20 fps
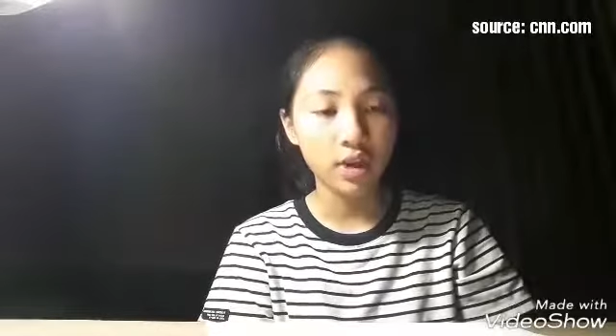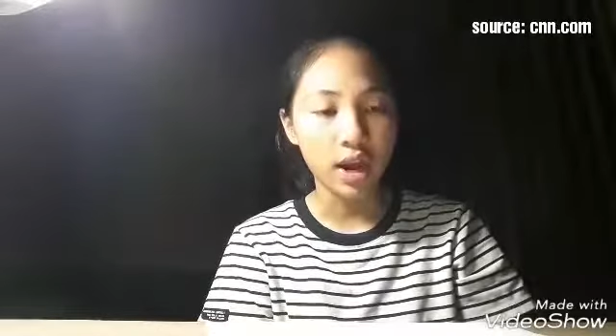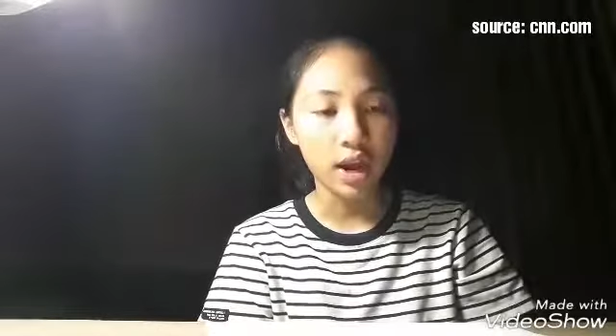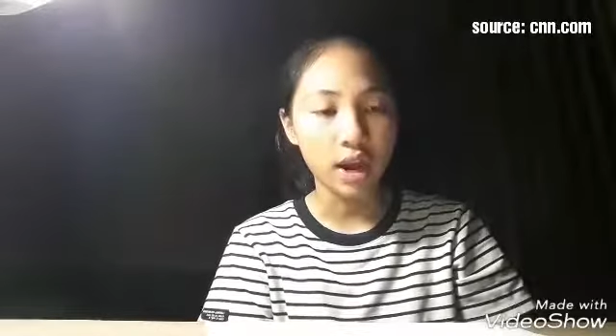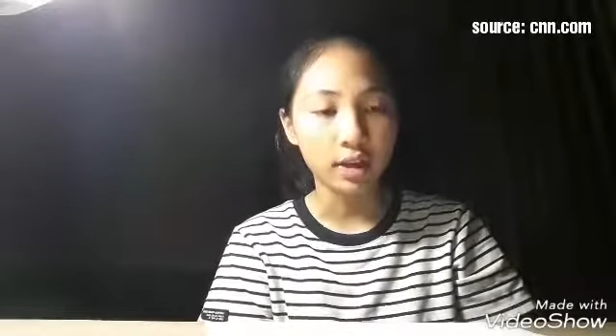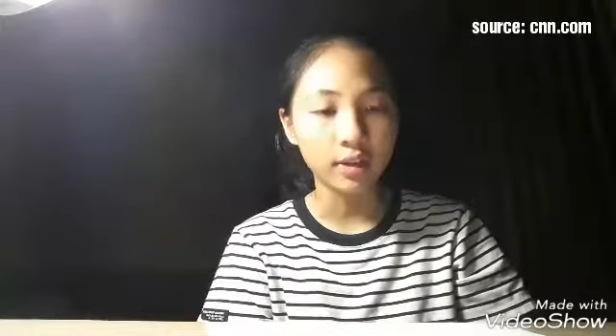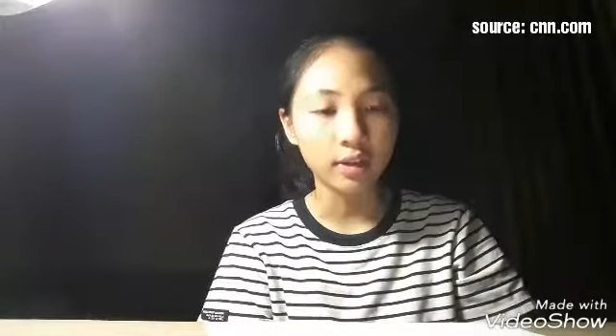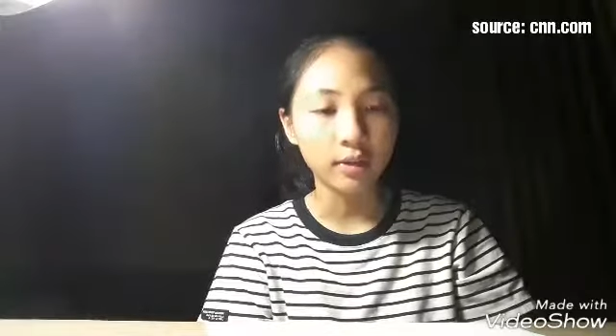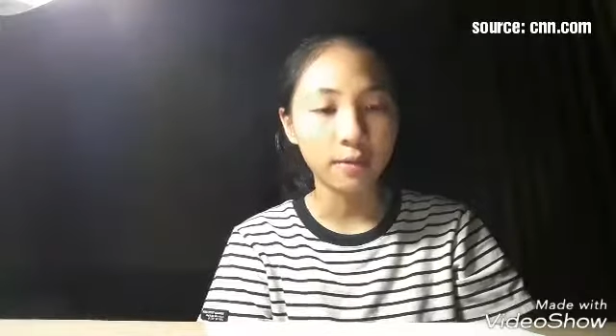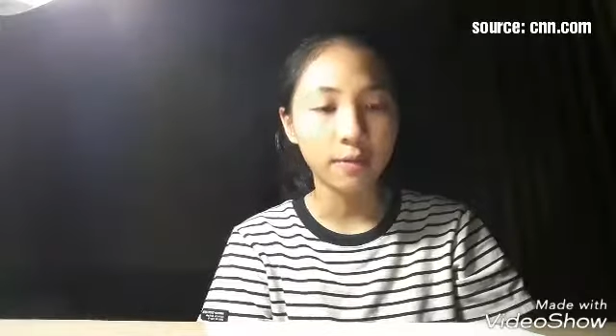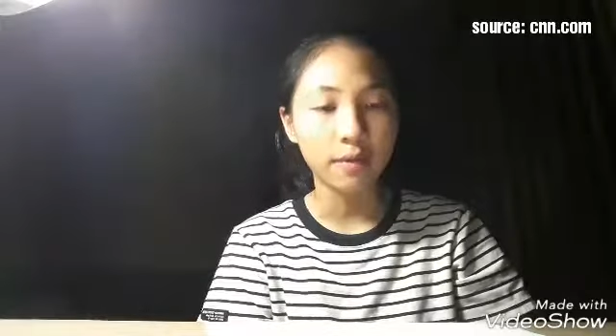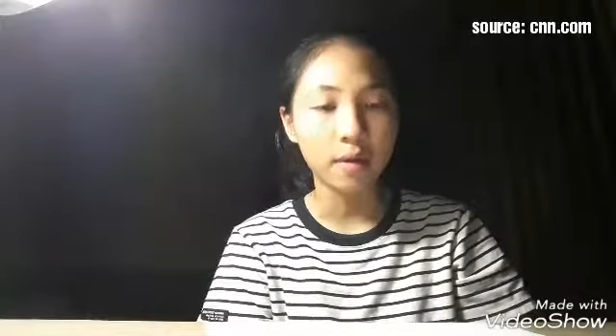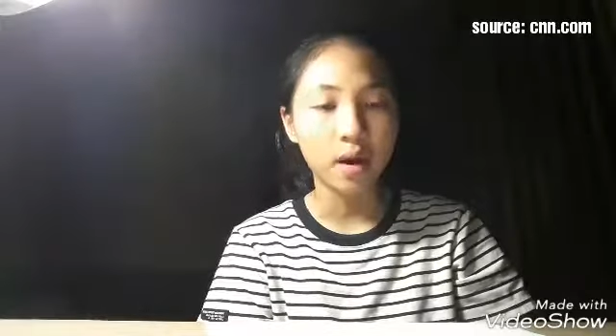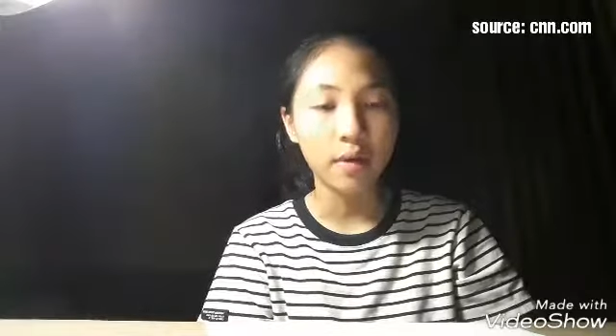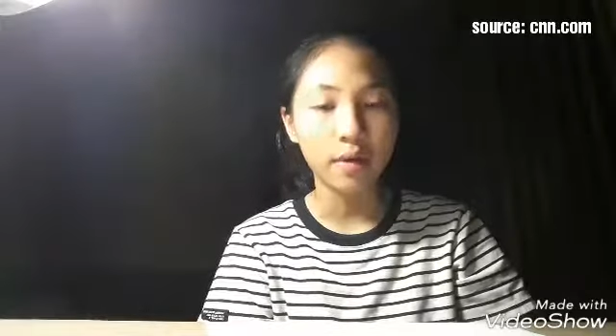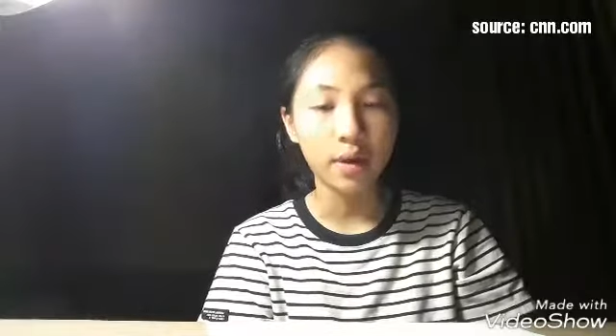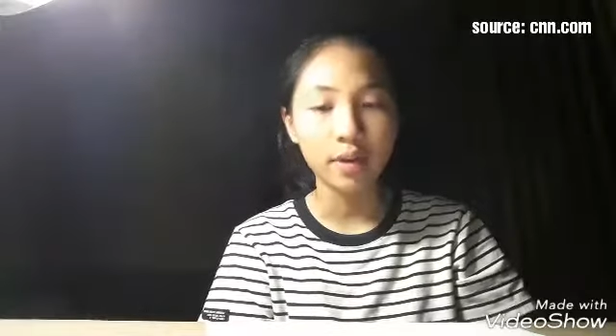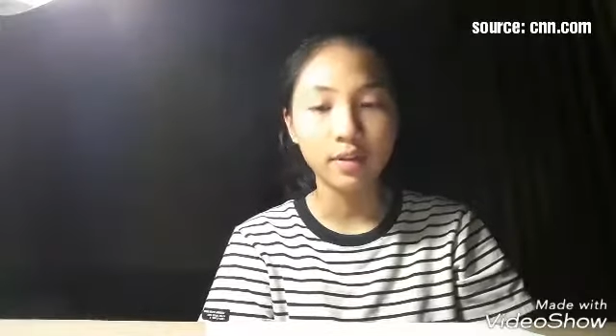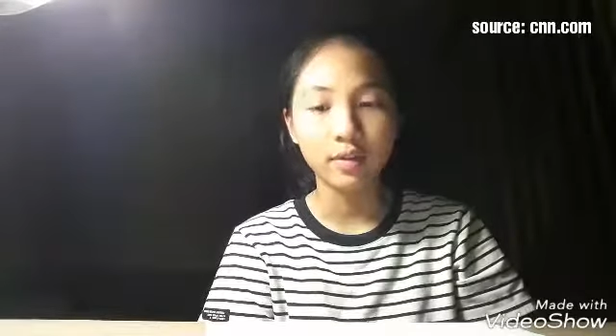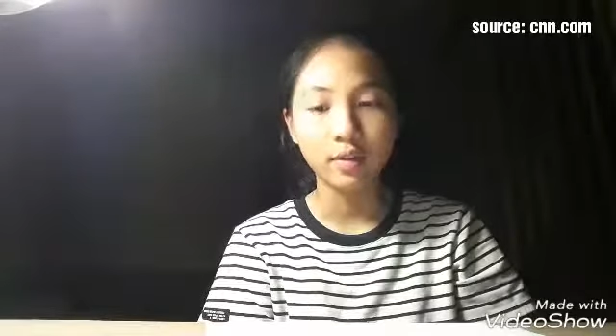as
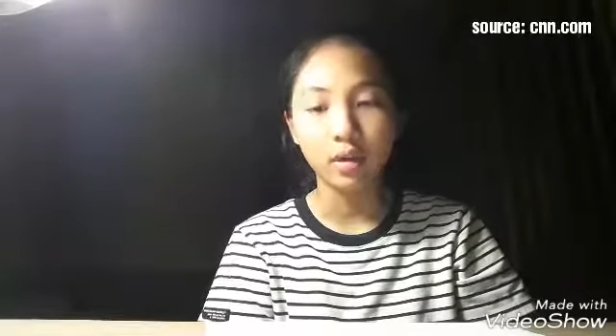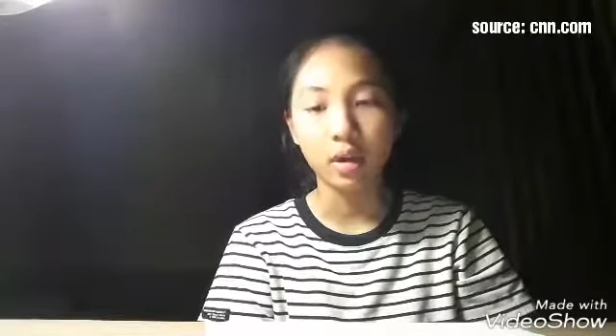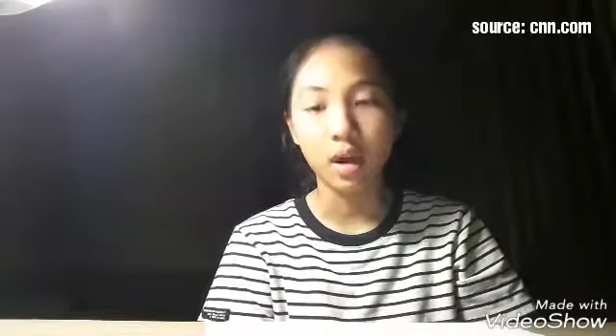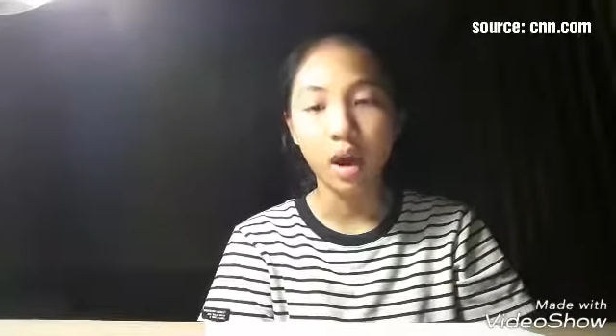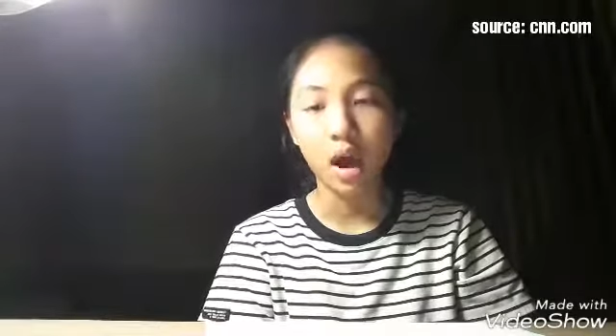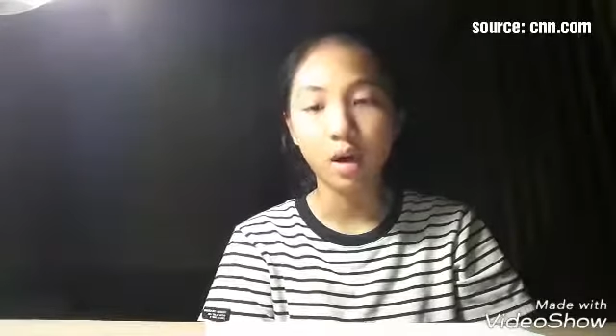far as the